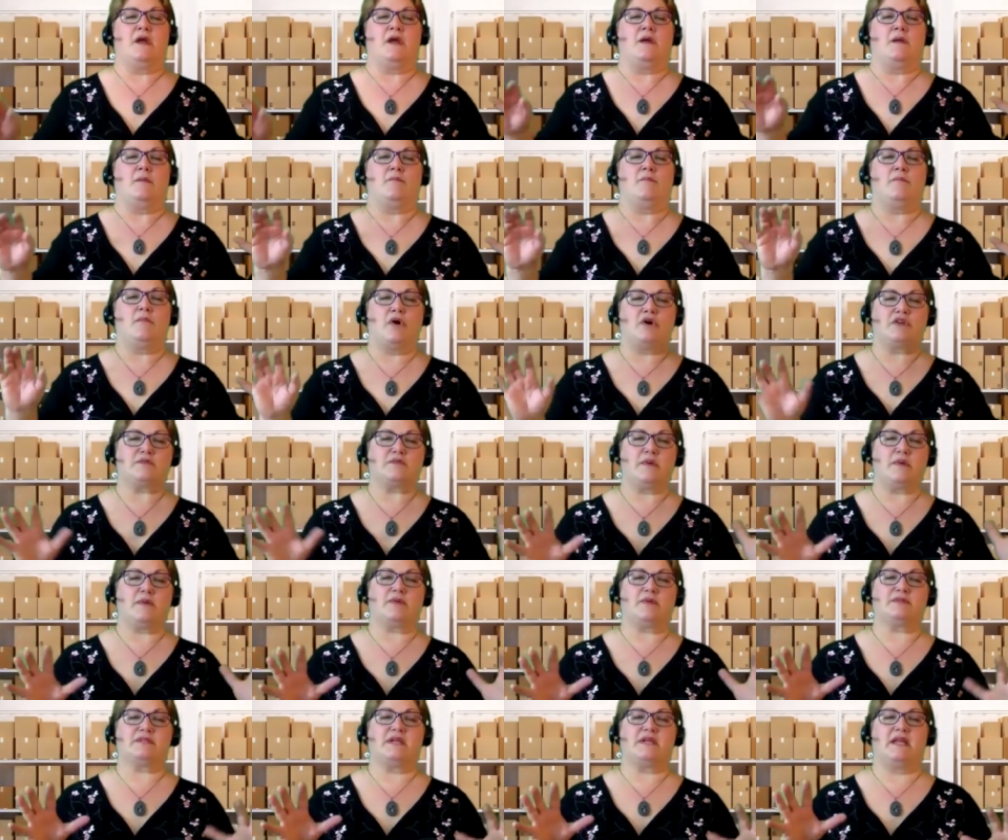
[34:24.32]
Most
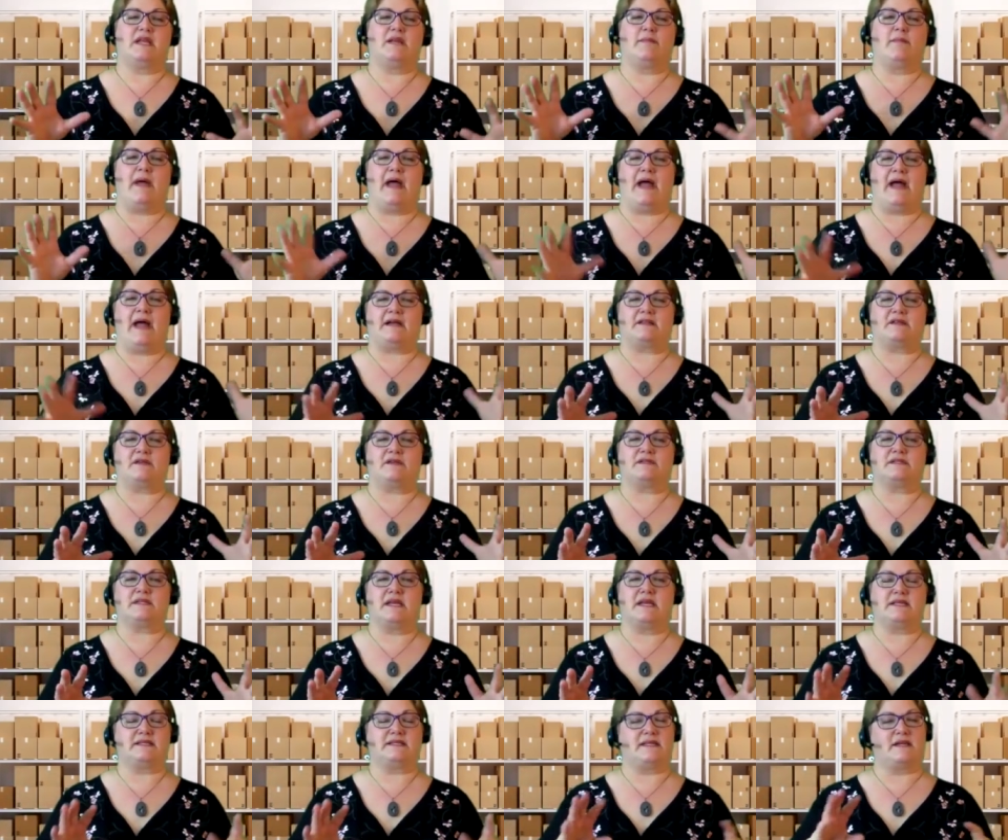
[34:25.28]
people tend to pack those
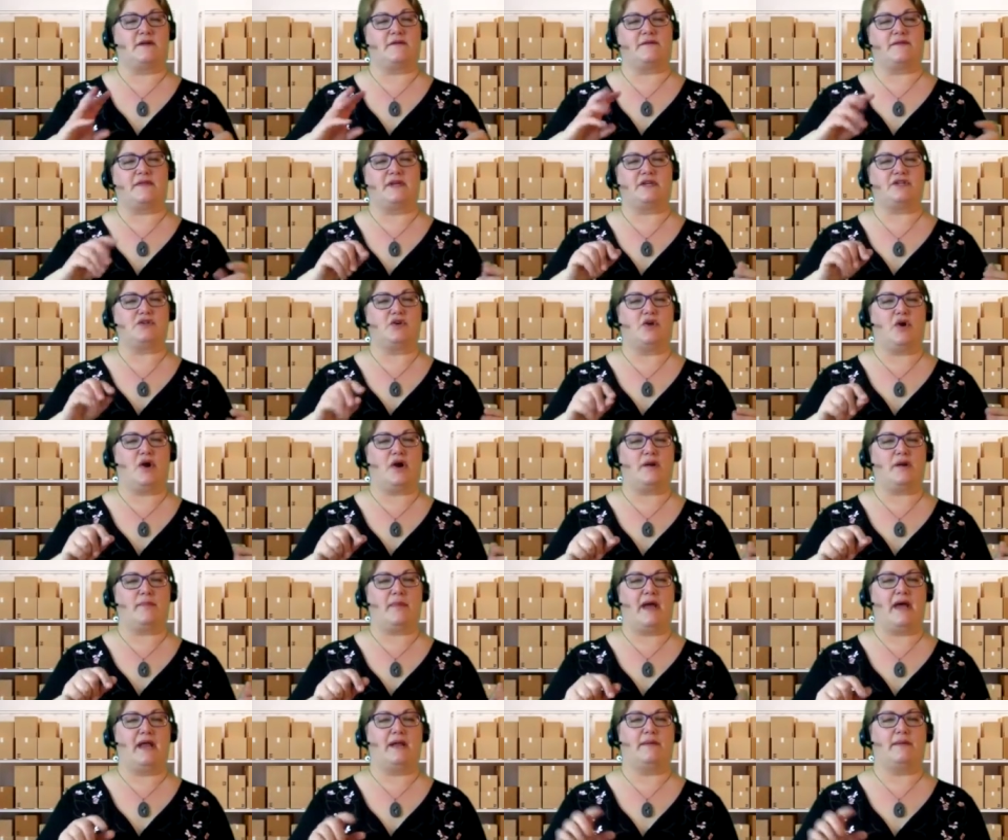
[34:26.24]
things. They don't think too hard
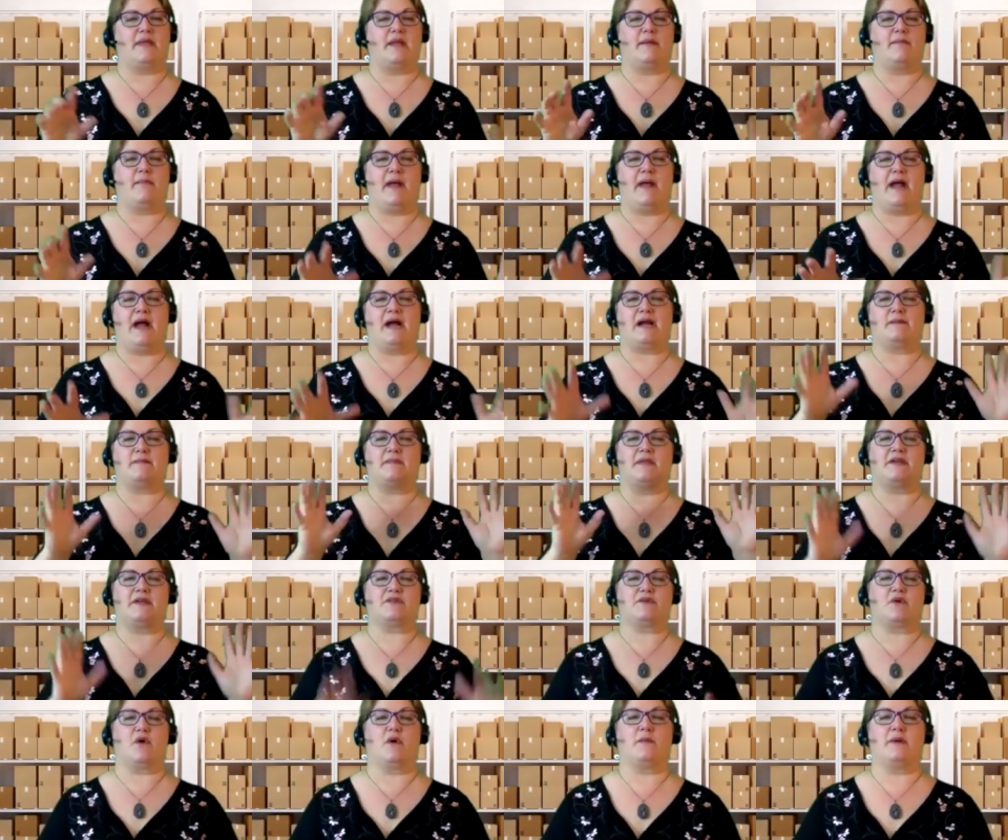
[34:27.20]
about them. They pack them, they
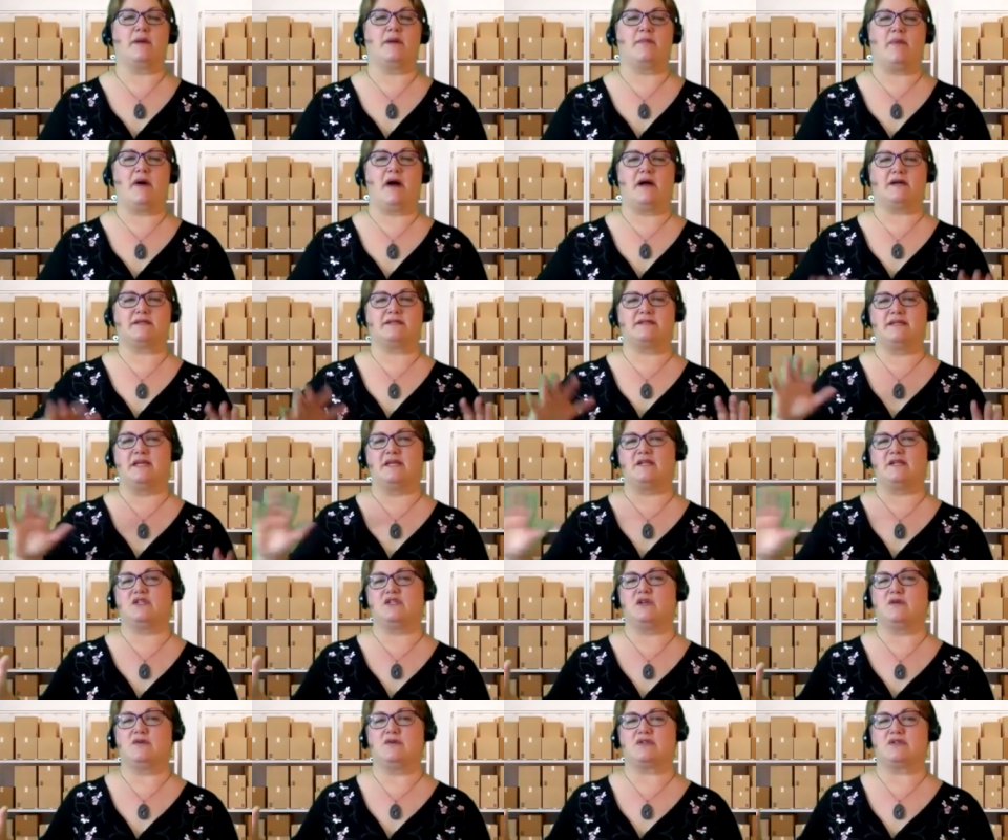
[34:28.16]
throw them in a box, and they
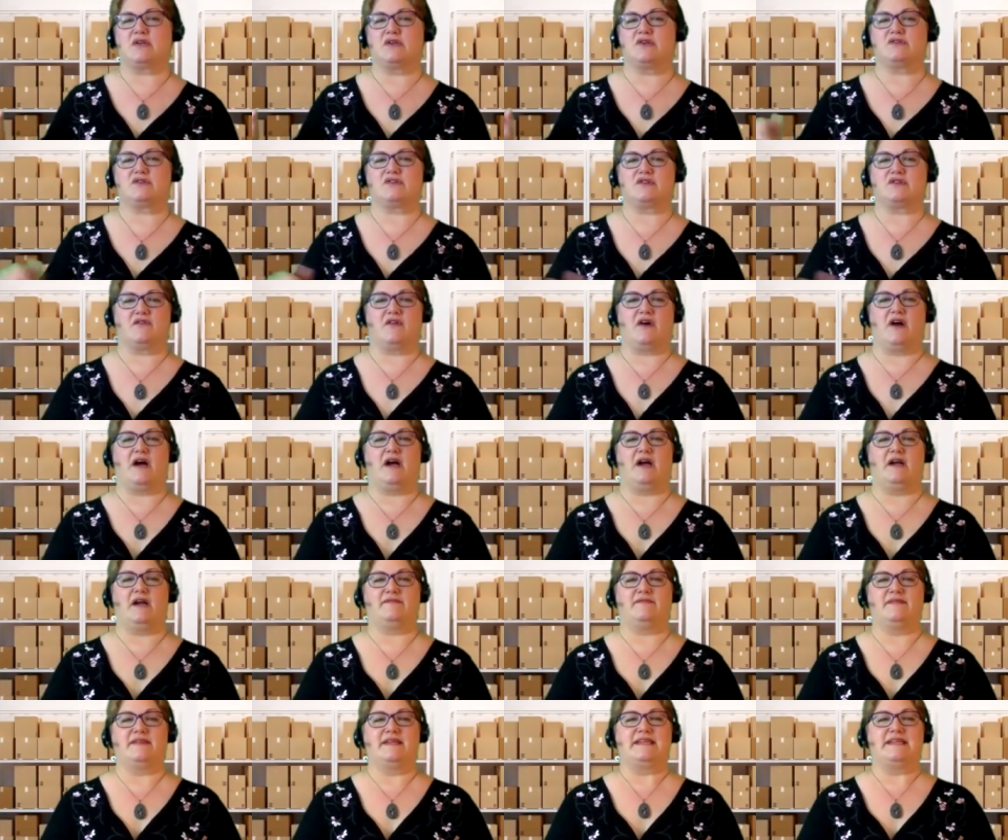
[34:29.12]
assume it's going to
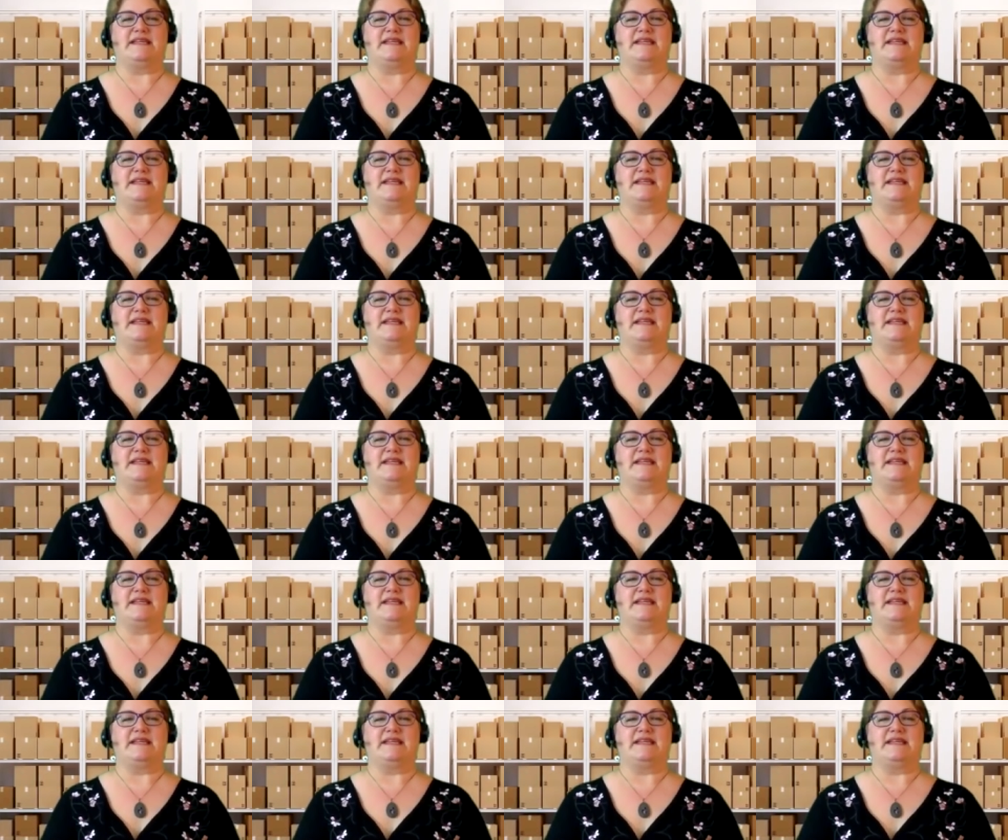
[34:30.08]
survive.